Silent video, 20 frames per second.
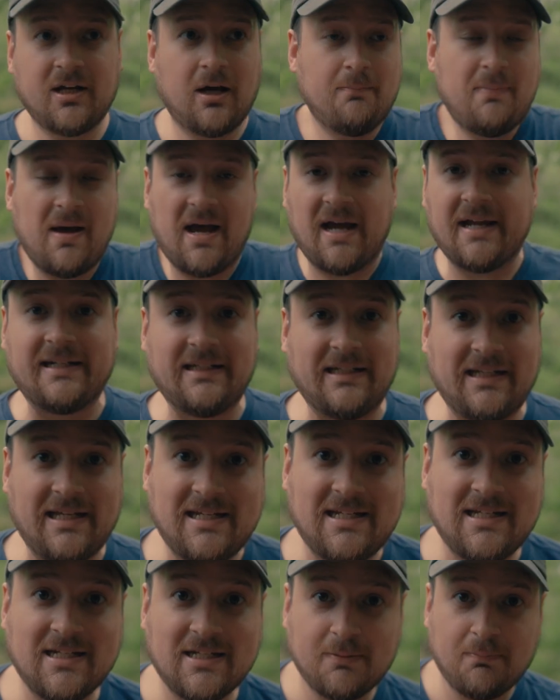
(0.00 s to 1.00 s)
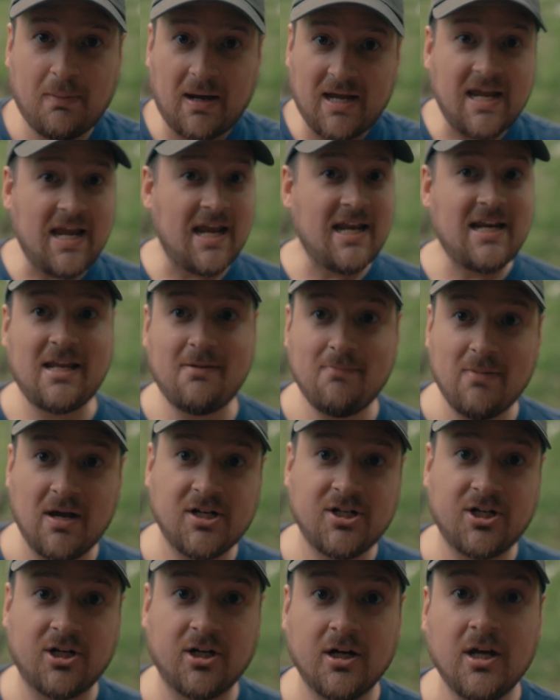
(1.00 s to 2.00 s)
a bad lens by any
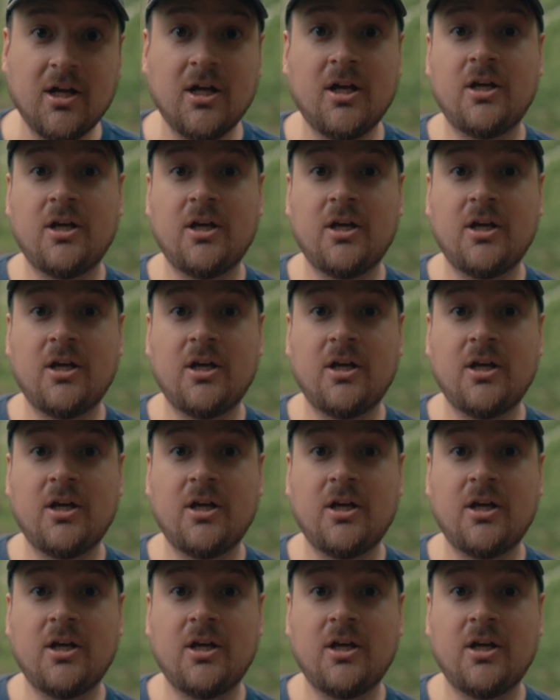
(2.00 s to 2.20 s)
measure.